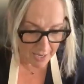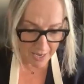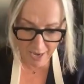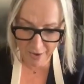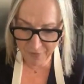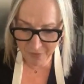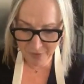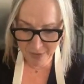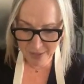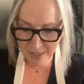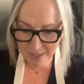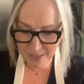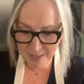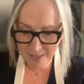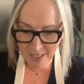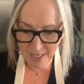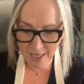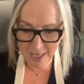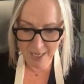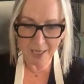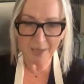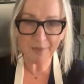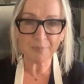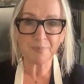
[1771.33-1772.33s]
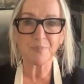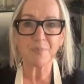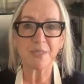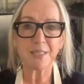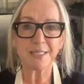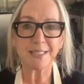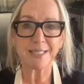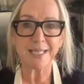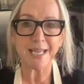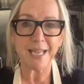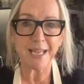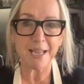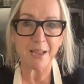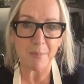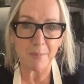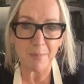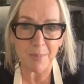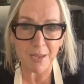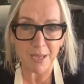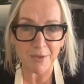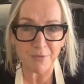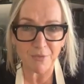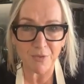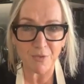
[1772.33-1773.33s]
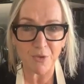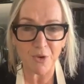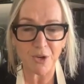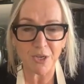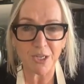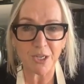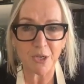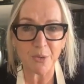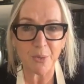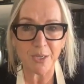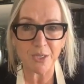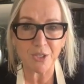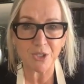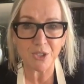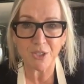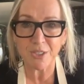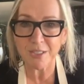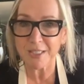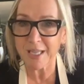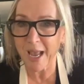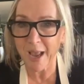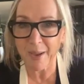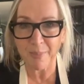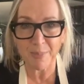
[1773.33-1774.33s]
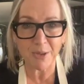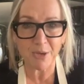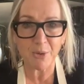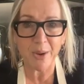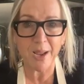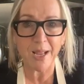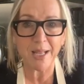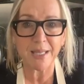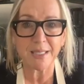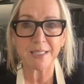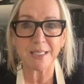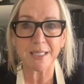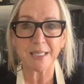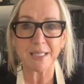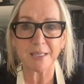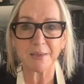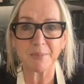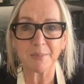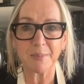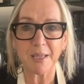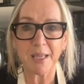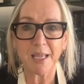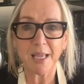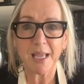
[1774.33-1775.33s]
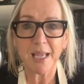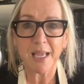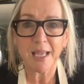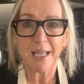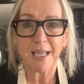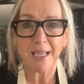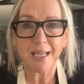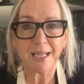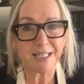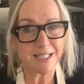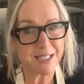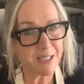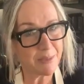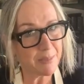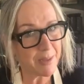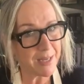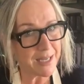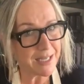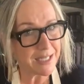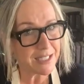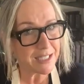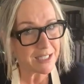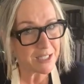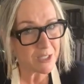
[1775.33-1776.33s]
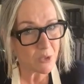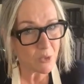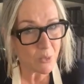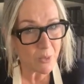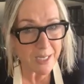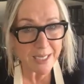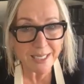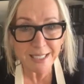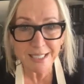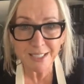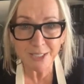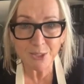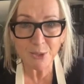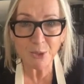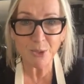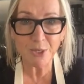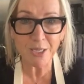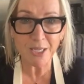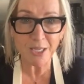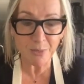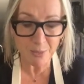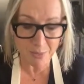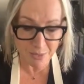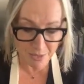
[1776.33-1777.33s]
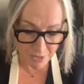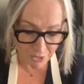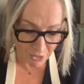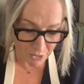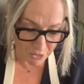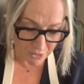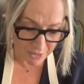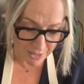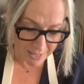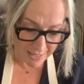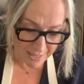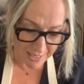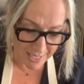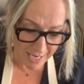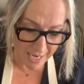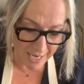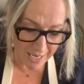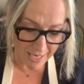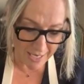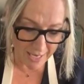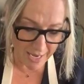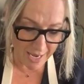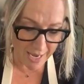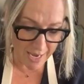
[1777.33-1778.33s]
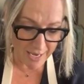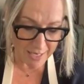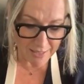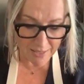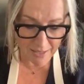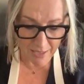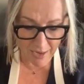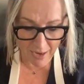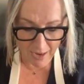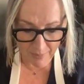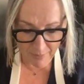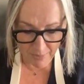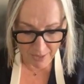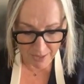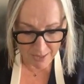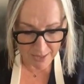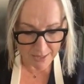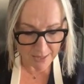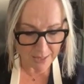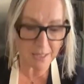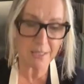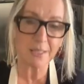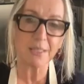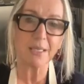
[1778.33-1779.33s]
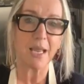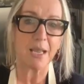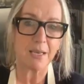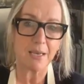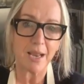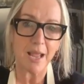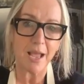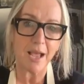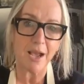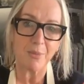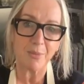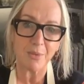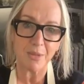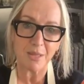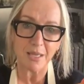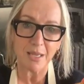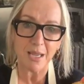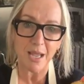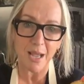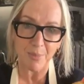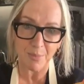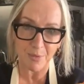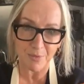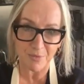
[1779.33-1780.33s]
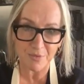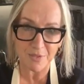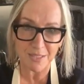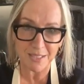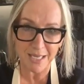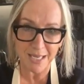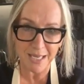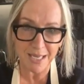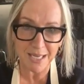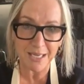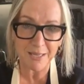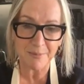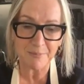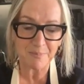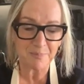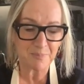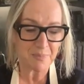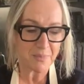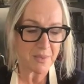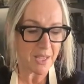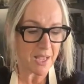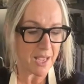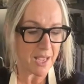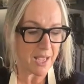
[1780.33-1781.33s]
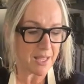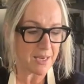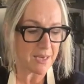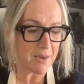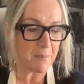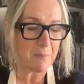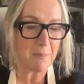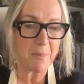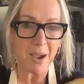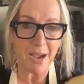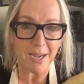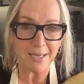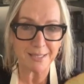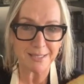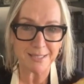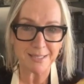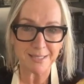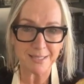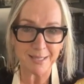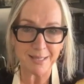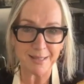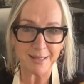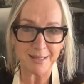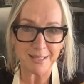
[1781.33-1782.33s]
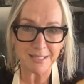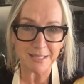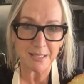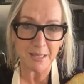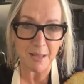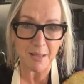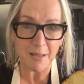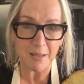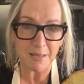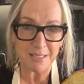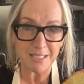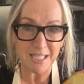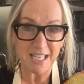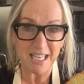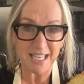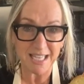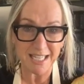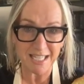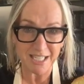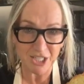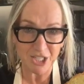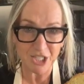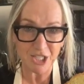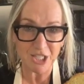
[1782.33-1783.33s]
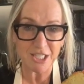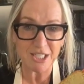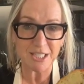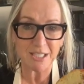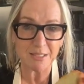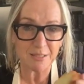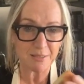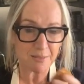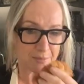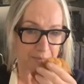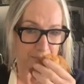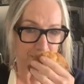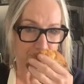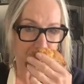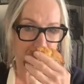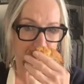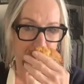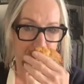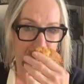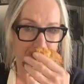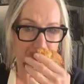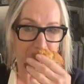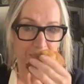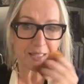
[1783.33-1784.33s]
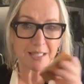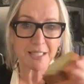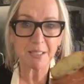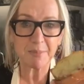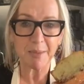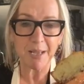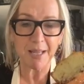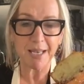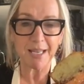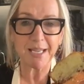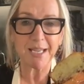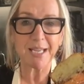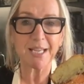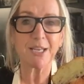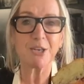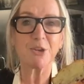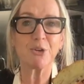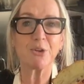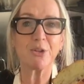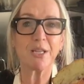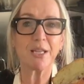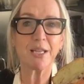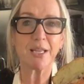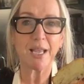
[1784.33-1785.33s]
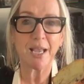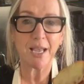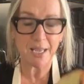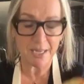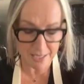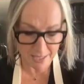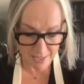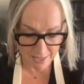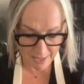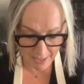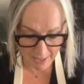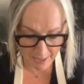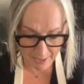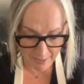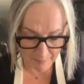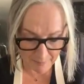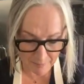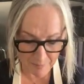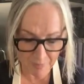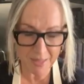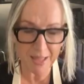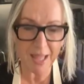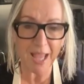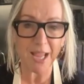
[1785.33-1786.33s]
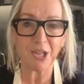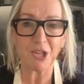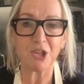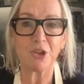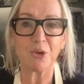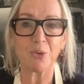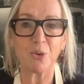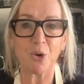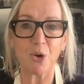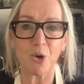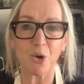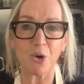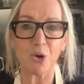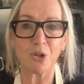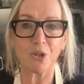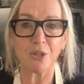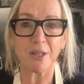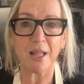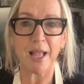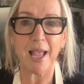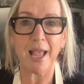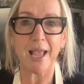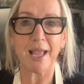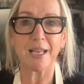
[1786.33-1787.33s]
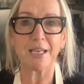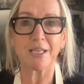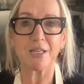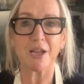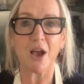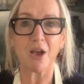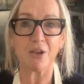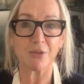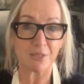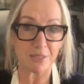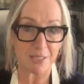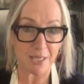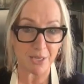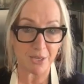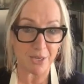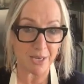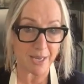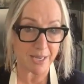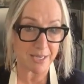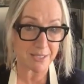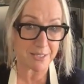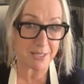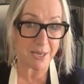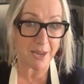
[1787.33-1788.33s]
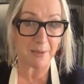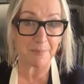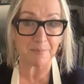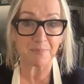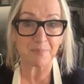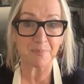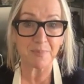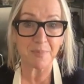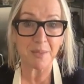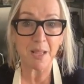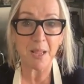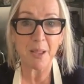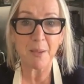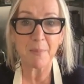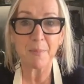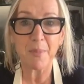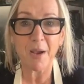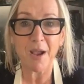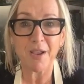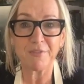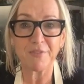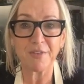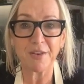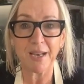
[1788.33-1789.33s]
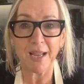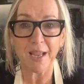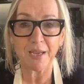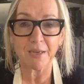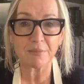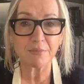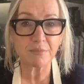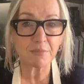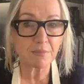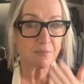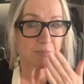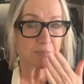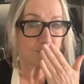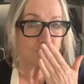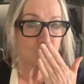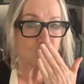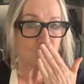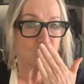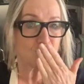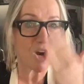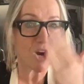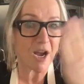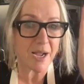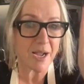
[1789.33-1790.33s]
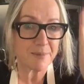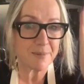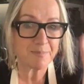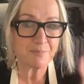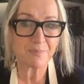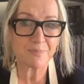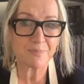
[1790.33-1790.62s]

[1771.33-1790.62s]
Everything's there. DM me if you've got any questions. Happy to answer them. It's been sweet cooking with you today, and I'm going to sit down now with a cup of tea and bite into this delicious smelling and looking cake. Thank you all, and I'll see you next time. Bye for now. Mwah.